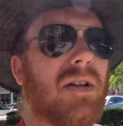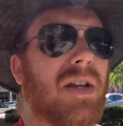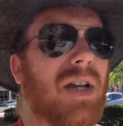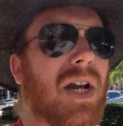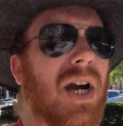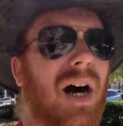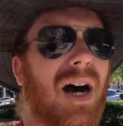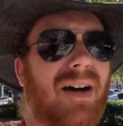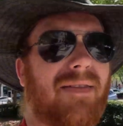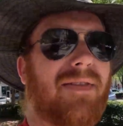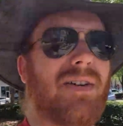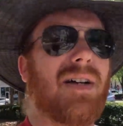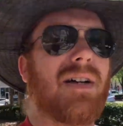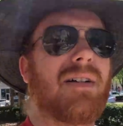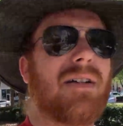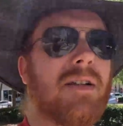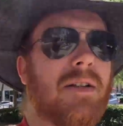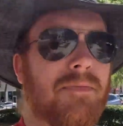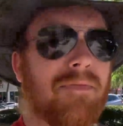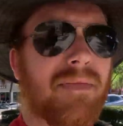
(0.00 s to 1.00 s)

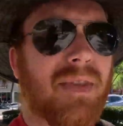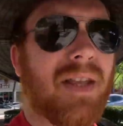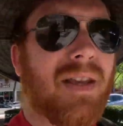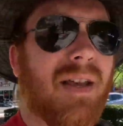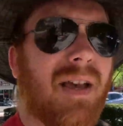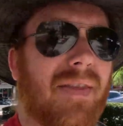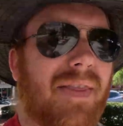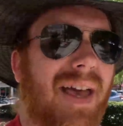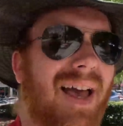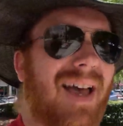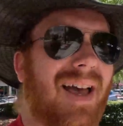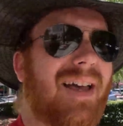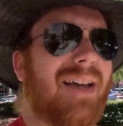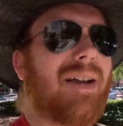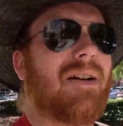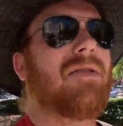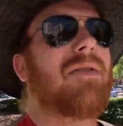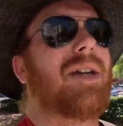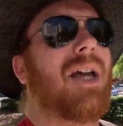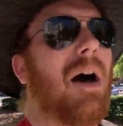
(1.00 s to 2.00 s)
cava, that
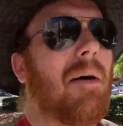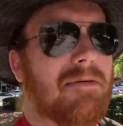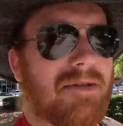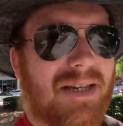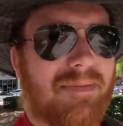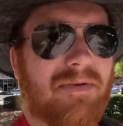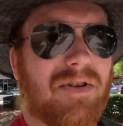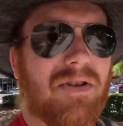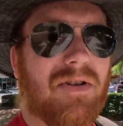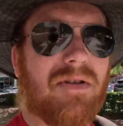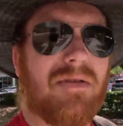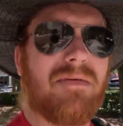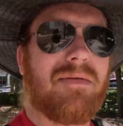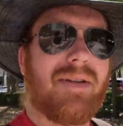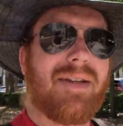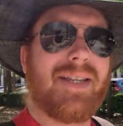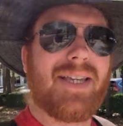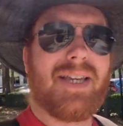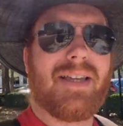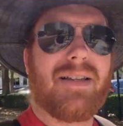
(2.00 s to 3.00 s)
it really helps people
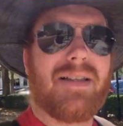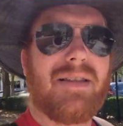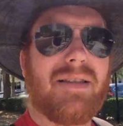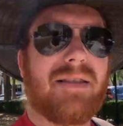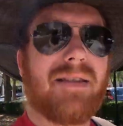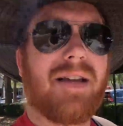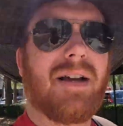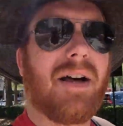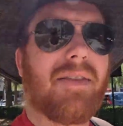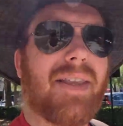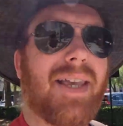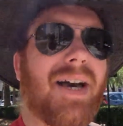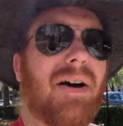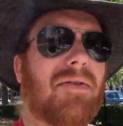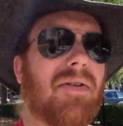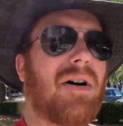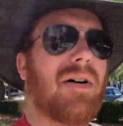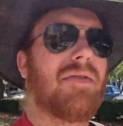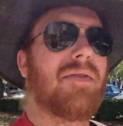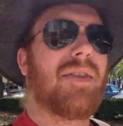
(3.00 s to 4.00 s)
cut
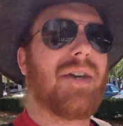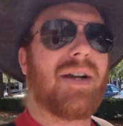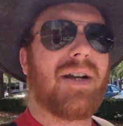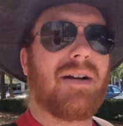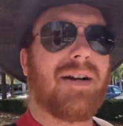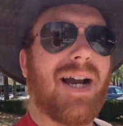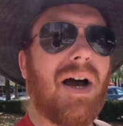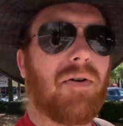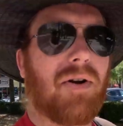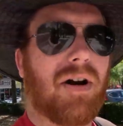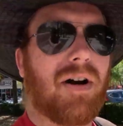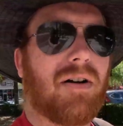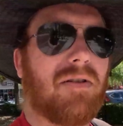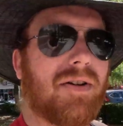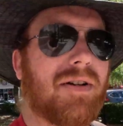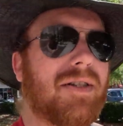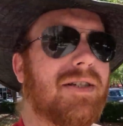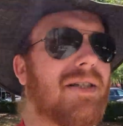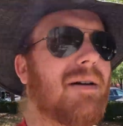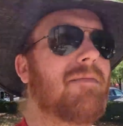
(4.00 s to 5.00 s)
down on their alcohol
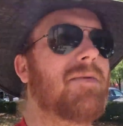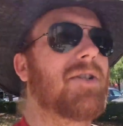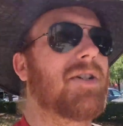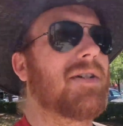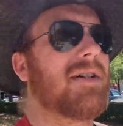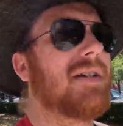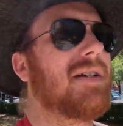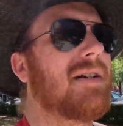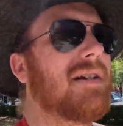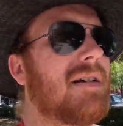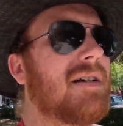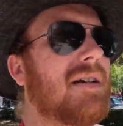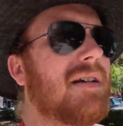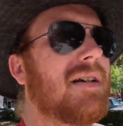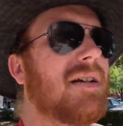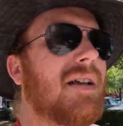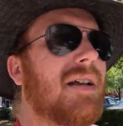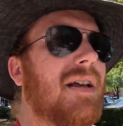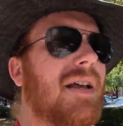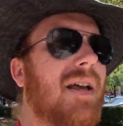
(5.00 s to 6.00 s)
consumption.
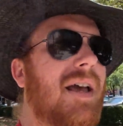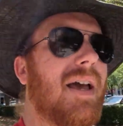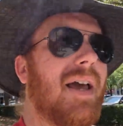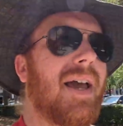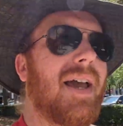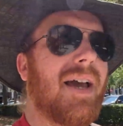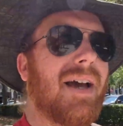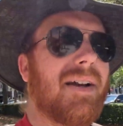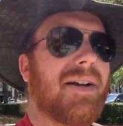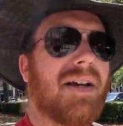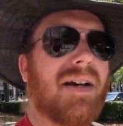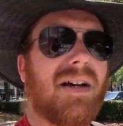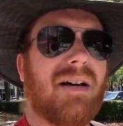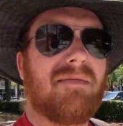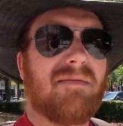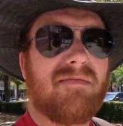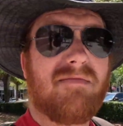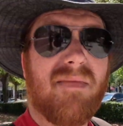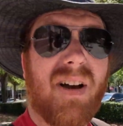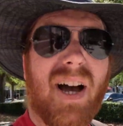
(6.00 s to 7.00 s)
And
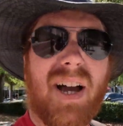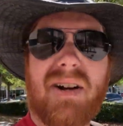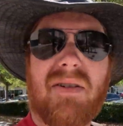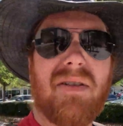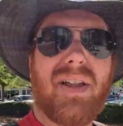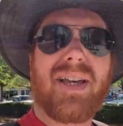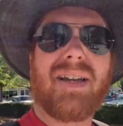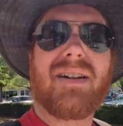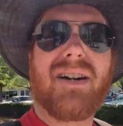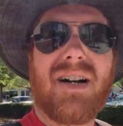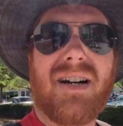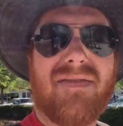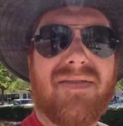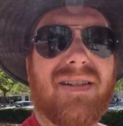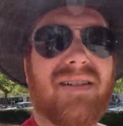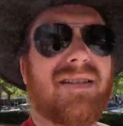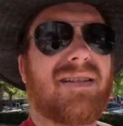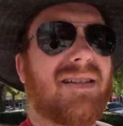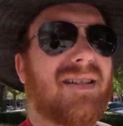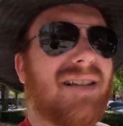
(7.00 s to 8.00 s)
I don't like
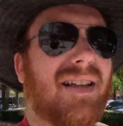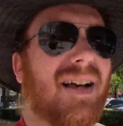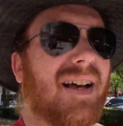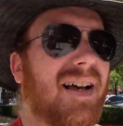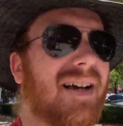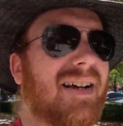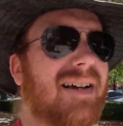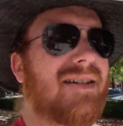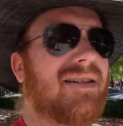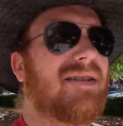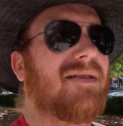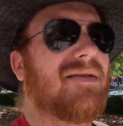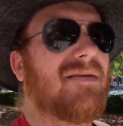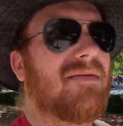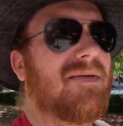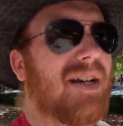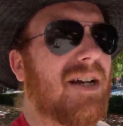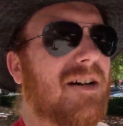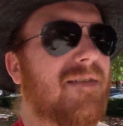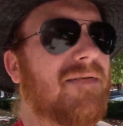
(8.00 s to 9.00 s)
cava. I
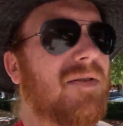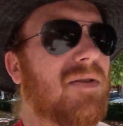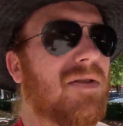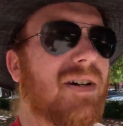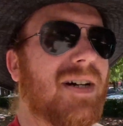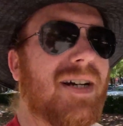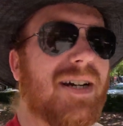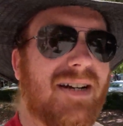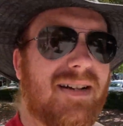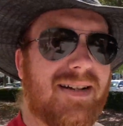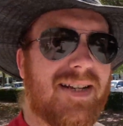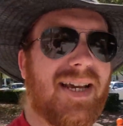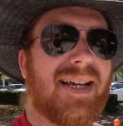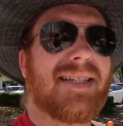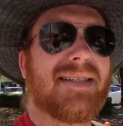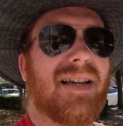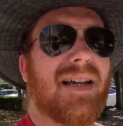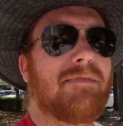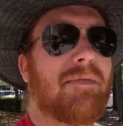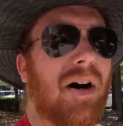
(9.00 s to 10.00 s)
don't care for it. It
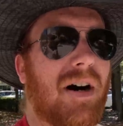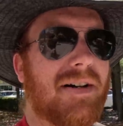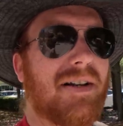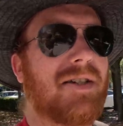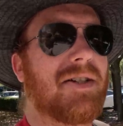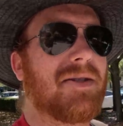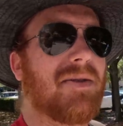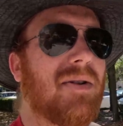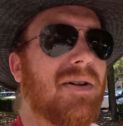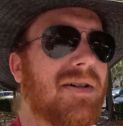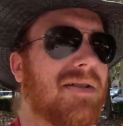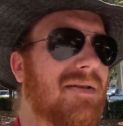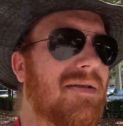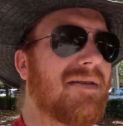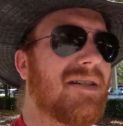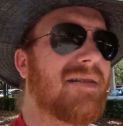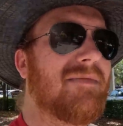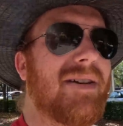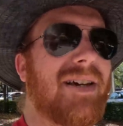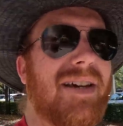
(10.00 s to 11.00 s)
tastes like potting soil
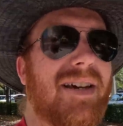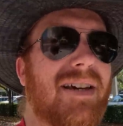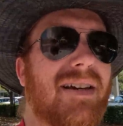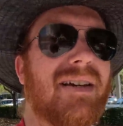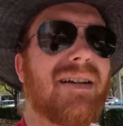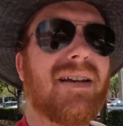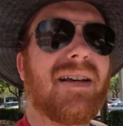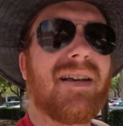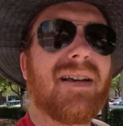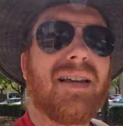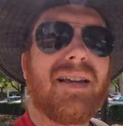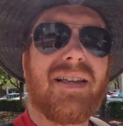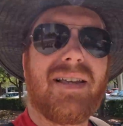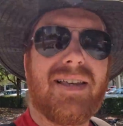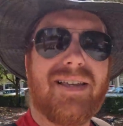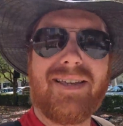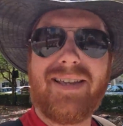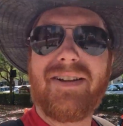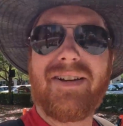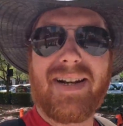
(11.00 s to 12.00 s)
to me.
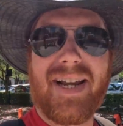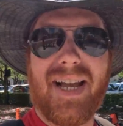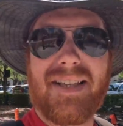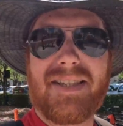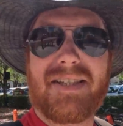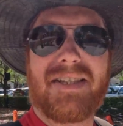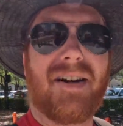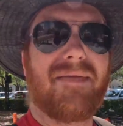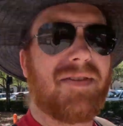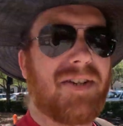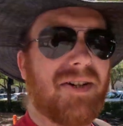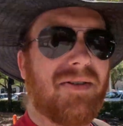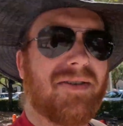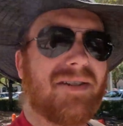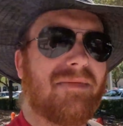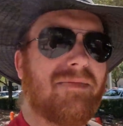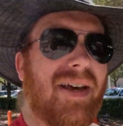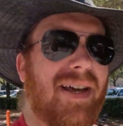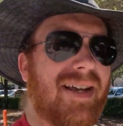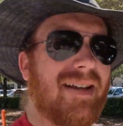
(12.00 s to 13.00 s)
You can add stuff to it
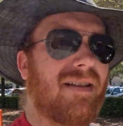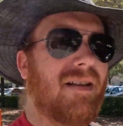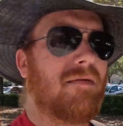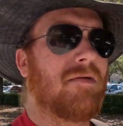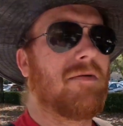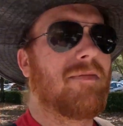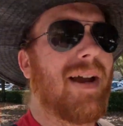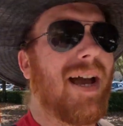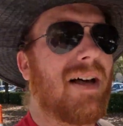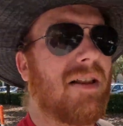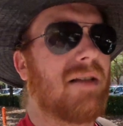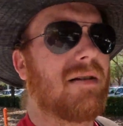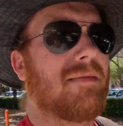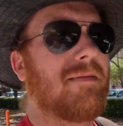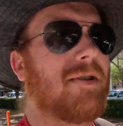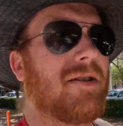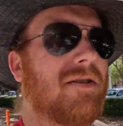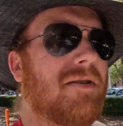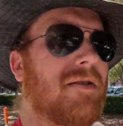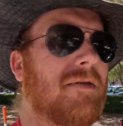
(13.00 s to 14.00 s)
to make it a little more
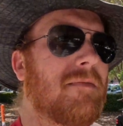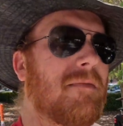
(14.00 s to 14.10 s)
palatable.